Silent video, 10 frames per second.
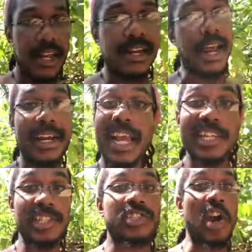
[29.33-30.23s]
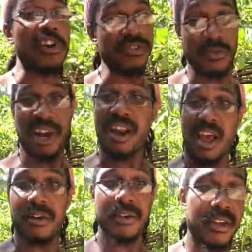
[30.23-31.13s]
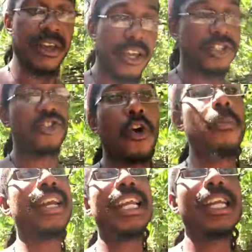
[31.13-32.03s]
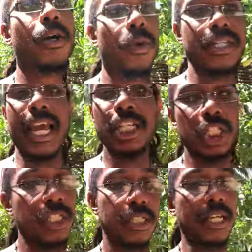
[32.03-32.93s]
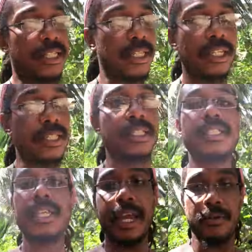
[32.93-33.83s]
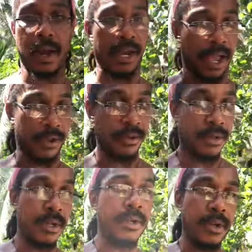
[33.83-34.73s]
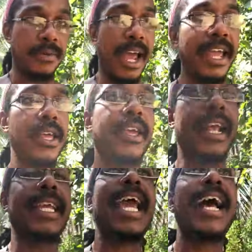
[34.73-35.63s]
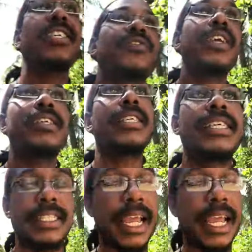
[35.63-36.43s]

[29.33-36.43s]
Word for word: Now niggas is hurting right now so many liquidations is it's insane right now right and gas fees is